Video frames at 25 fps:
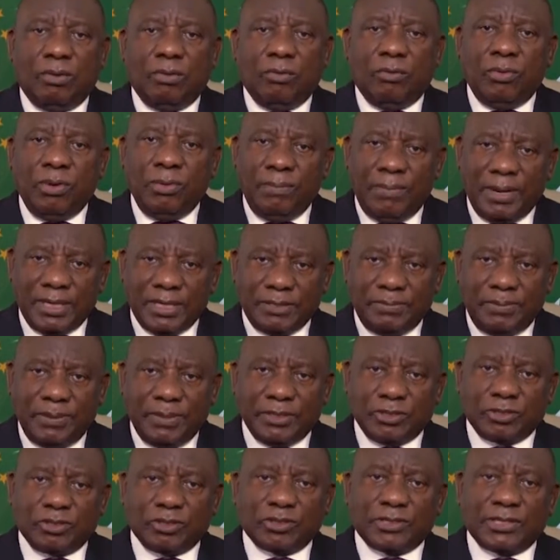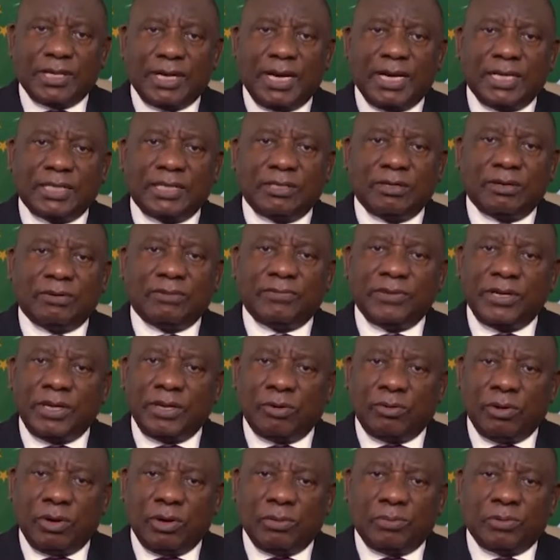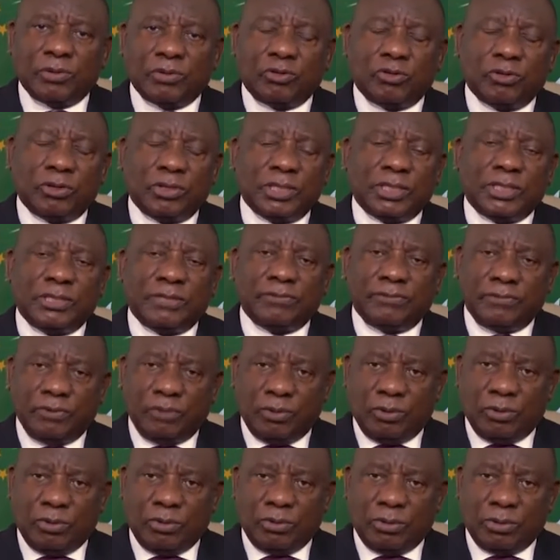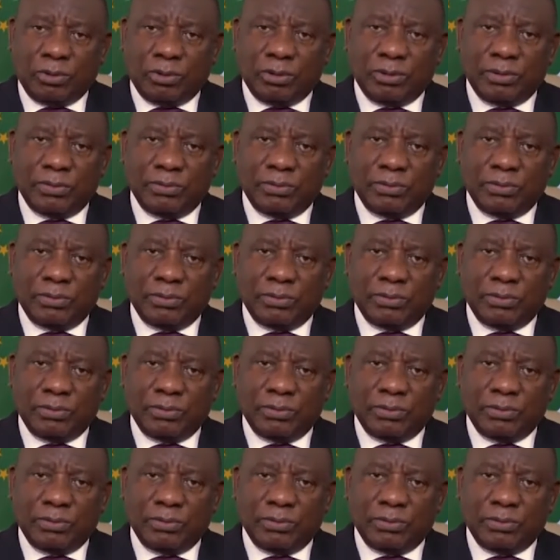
We must be a society of equal opportunity for all,